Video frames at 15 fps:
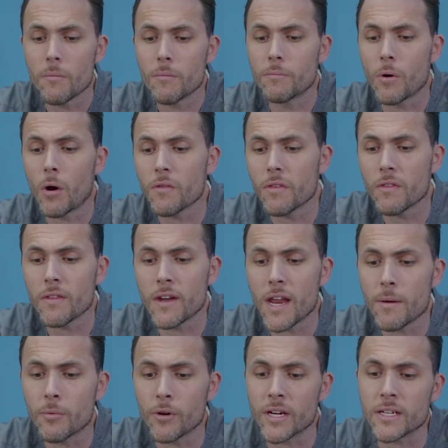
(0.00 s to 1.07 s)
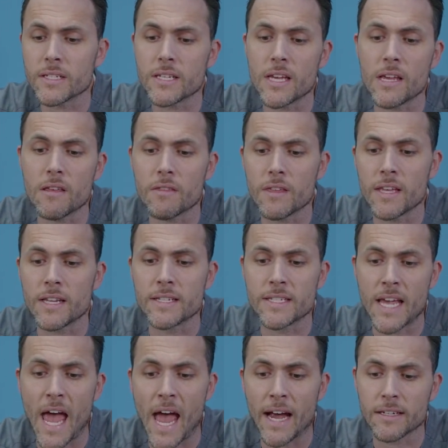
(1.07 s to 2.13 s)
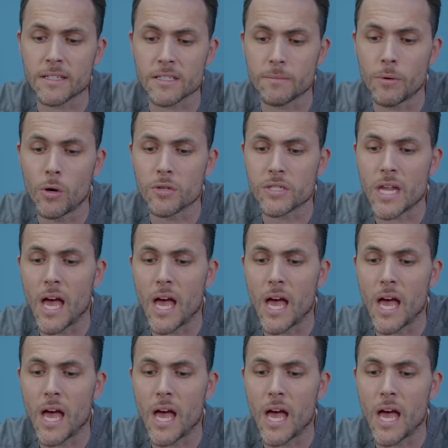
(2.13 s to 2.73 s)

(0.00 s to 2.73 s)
both of the neighboring teeth intact as opposed to